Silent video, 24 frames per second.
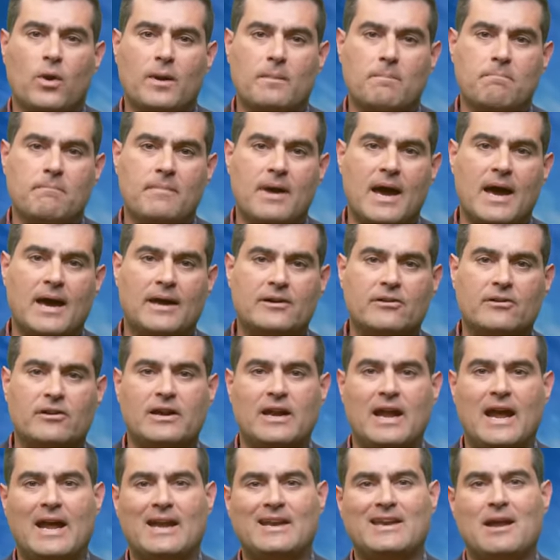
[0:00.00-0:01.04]
when matter
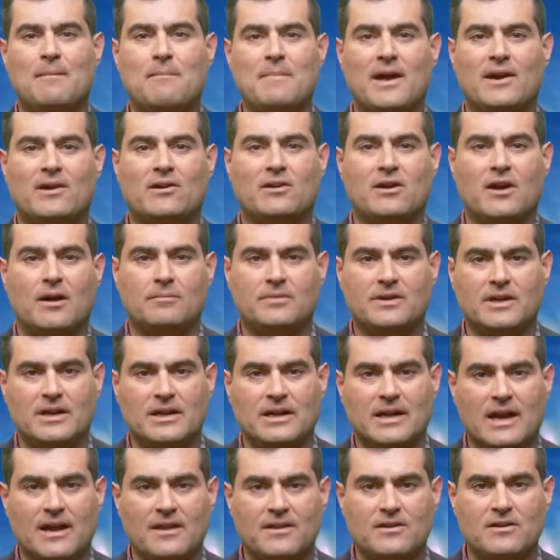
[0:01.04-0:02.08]
and antimatter come
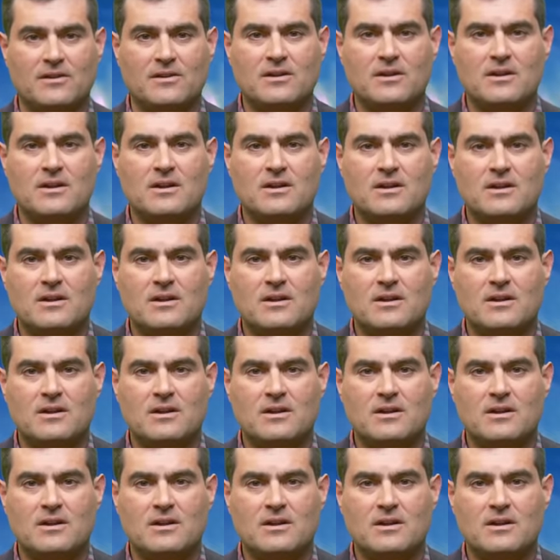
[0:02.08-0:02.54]
together,